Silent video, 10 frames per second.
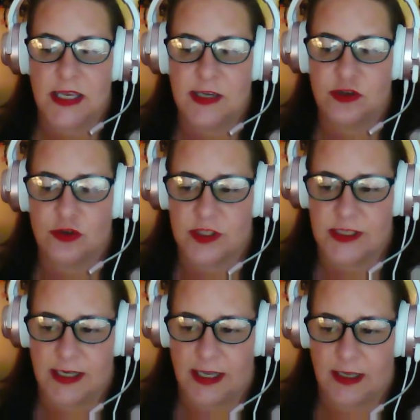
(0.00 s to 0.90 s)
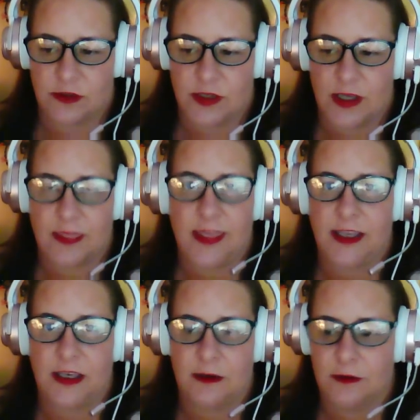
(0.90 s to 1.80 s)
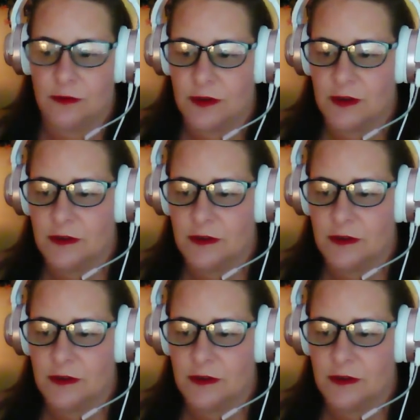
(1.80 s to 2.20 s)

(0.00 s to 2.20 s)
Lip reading: Interesting, Andrea. Thank you.